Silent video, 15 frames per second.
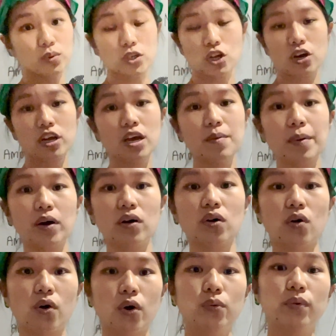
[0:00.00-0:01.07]
we're talking about a
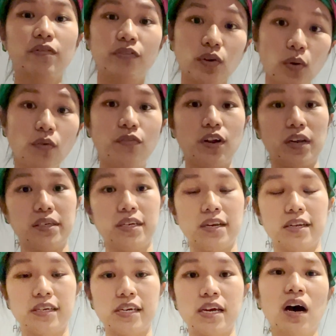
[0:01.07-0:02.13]
coin with low
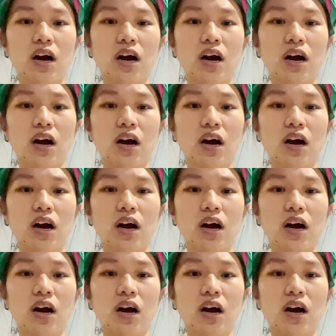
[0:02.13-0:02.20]
volatility,